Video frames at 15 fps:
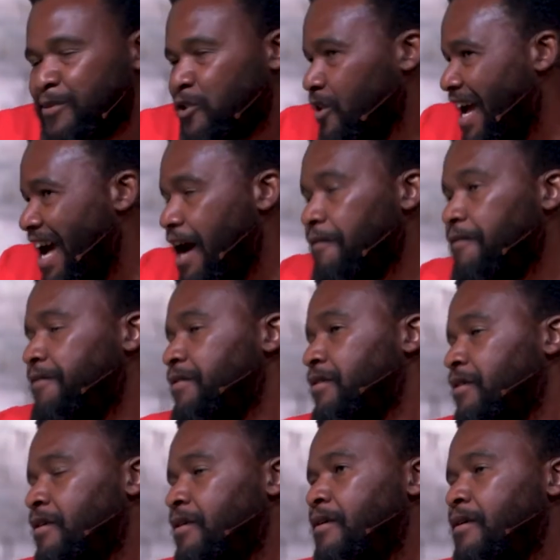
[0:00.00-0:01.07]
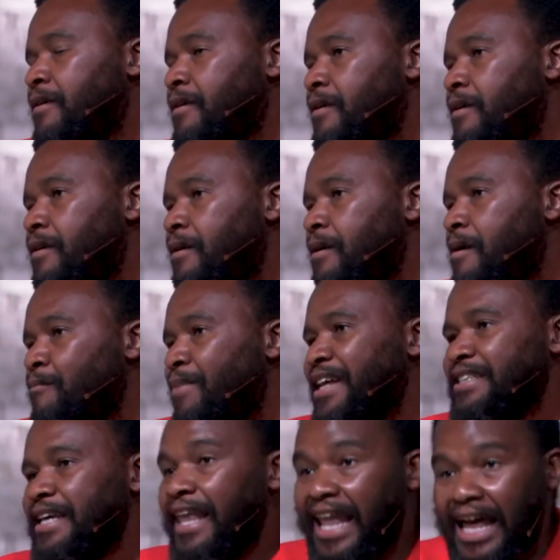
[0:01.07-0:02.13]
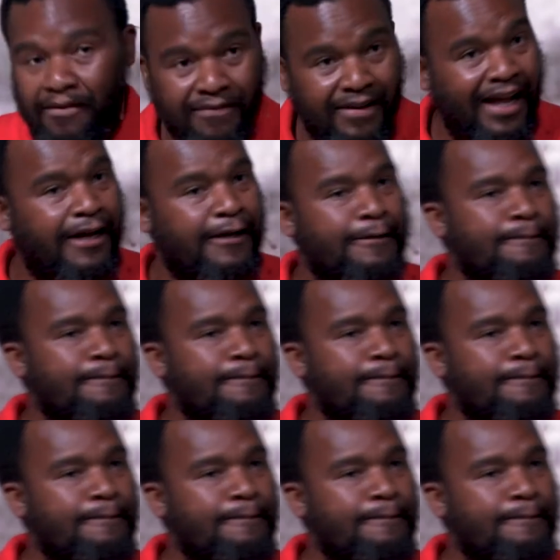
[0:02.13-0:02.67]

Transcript: to have, but as a lifeline,